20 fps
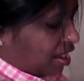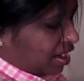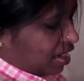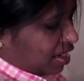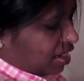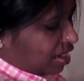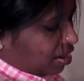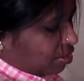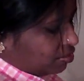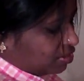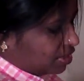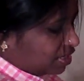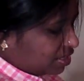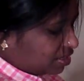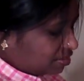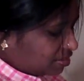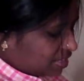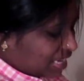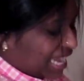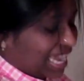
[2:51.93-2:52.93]
on a
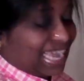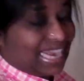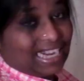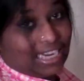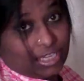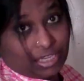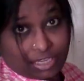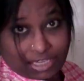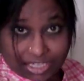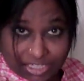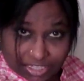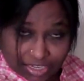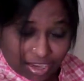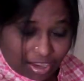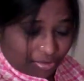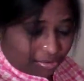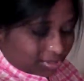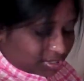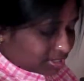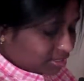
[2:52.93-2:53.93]
counter, on a clean
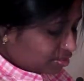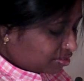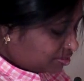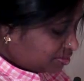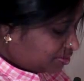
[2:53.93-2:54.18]
counter,